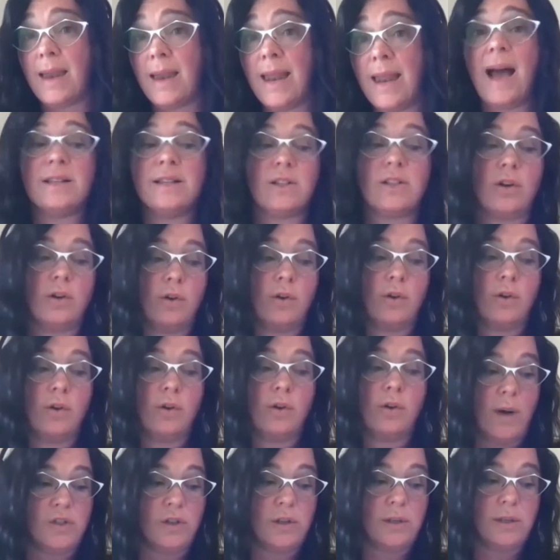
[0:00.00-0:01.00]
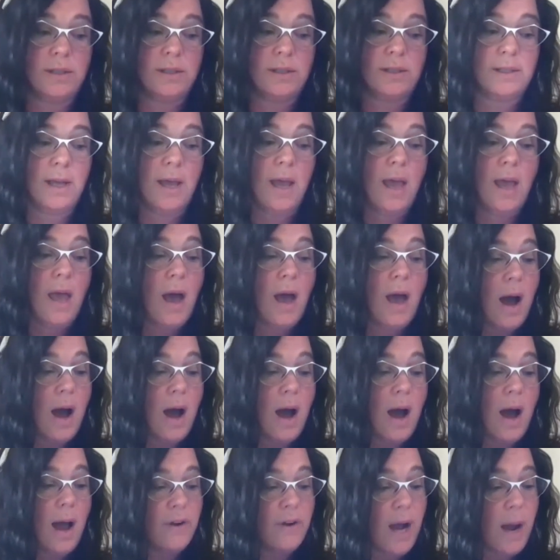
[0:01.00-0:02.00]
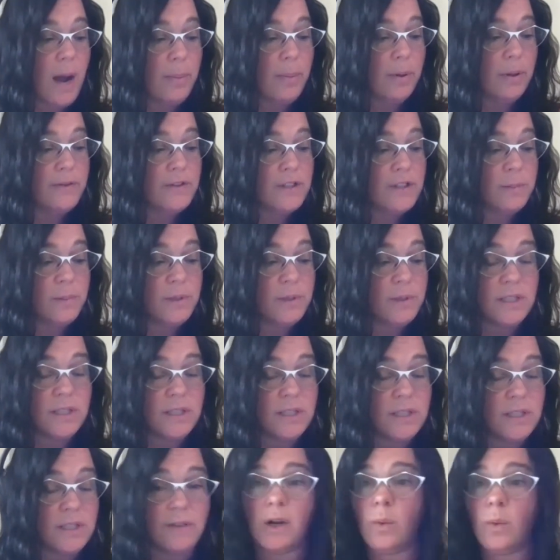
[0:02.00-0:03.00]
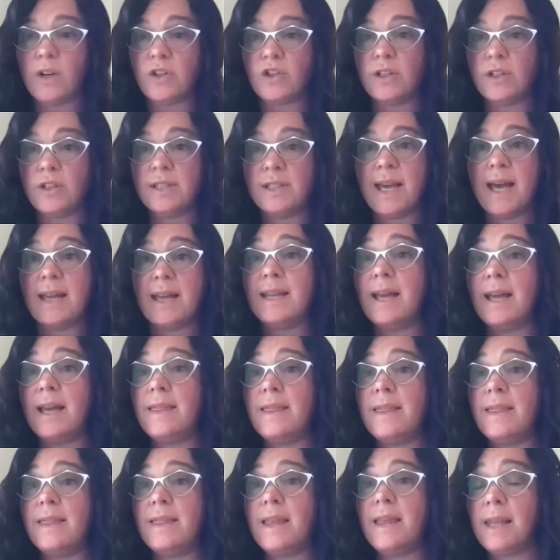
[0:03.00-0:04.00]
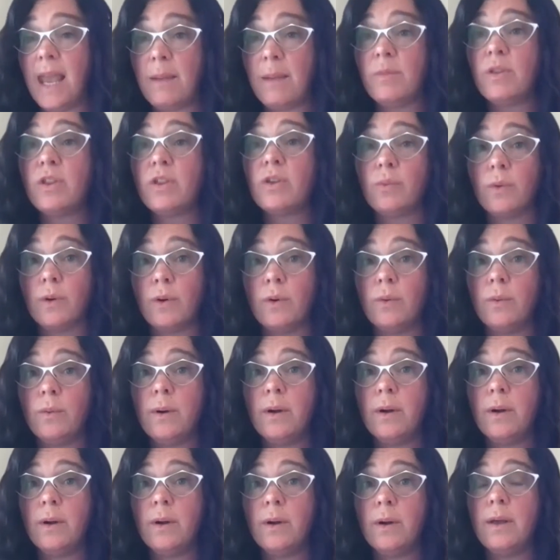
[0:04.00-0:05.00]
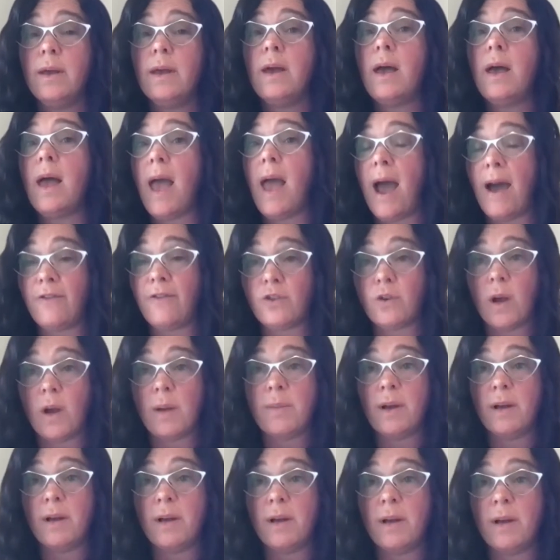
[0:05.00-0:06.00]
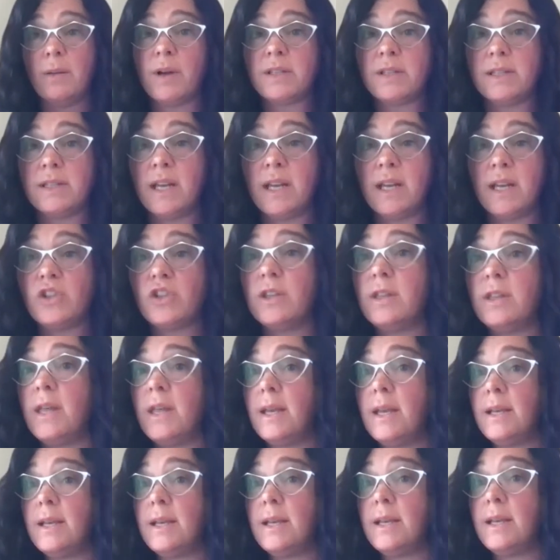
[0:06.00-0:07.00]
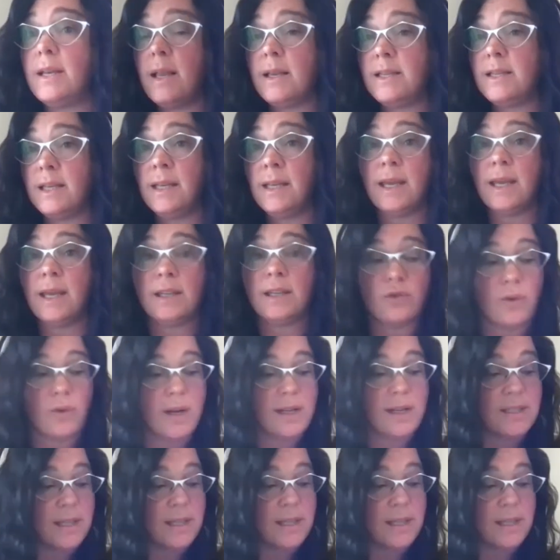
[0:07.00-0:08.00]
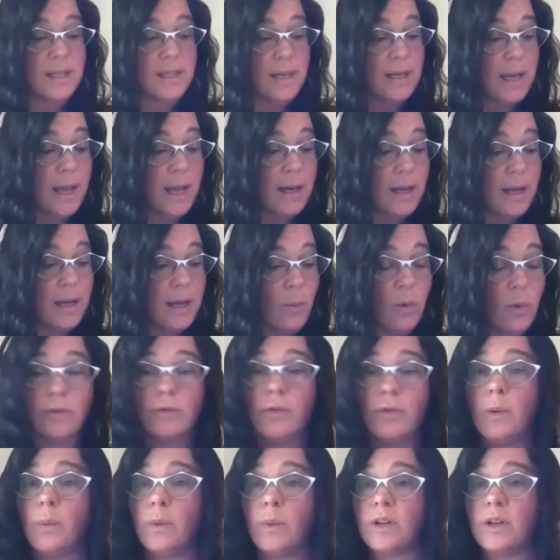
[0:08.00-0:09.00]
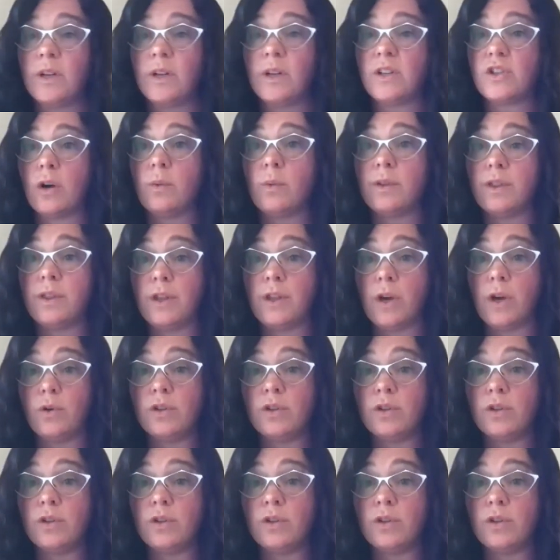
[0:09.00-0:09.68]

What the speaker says: And ask questions. I have a couple of specific questions, Adnan, that came through after I built my presentation that didn't get addressed in it. And I wonder if we want to start with